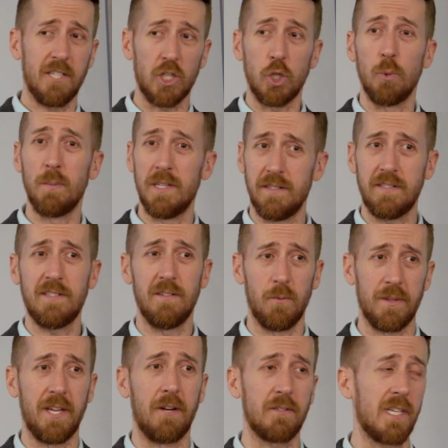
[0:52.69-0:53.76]
humans
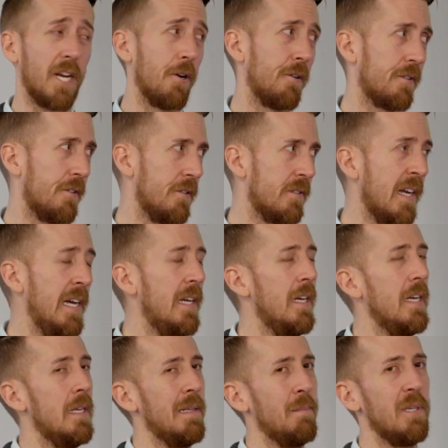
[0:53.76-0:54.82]
and without characters,
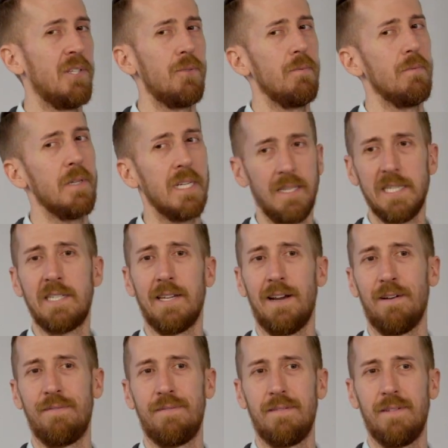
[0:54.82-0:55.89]
but it's really
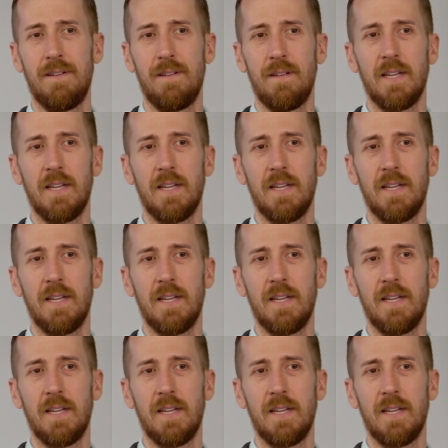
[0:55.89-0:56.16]
tough.